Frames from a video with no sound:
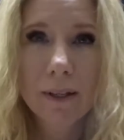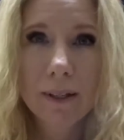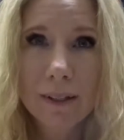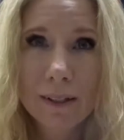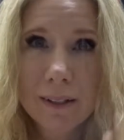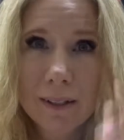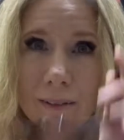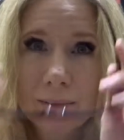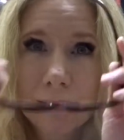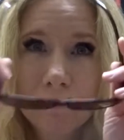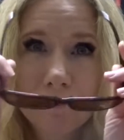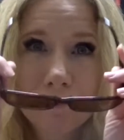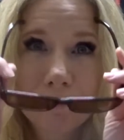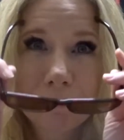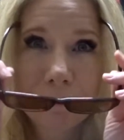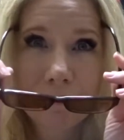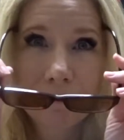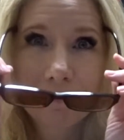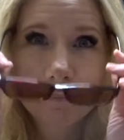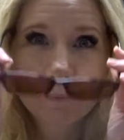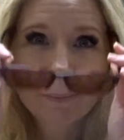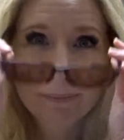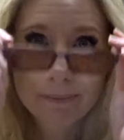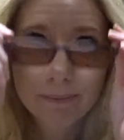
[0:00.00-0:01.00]

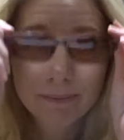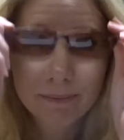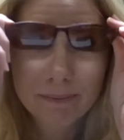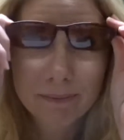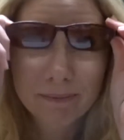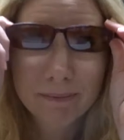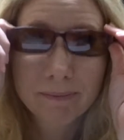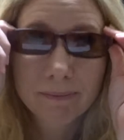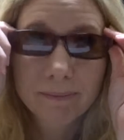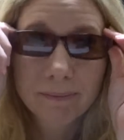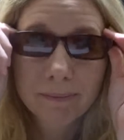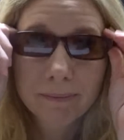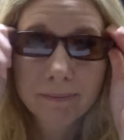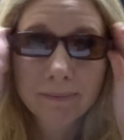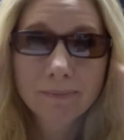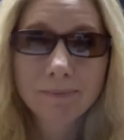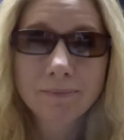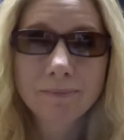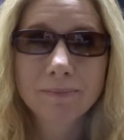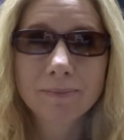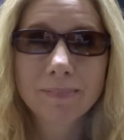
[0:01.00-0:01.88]
Nobody speaks.